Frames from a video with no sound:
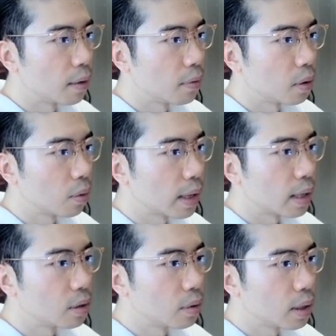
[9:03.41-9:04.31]
If you look
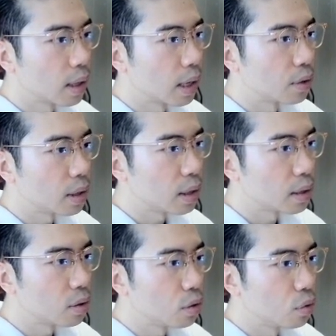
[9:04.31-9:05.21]
into it, like you see
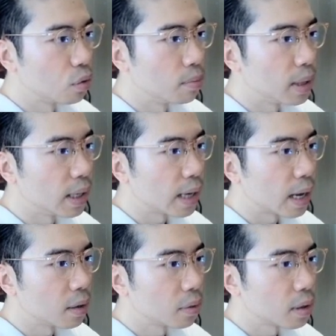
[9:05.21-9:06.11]
these two mini
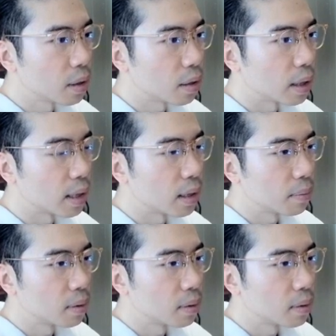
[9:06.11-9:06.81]
candles here and then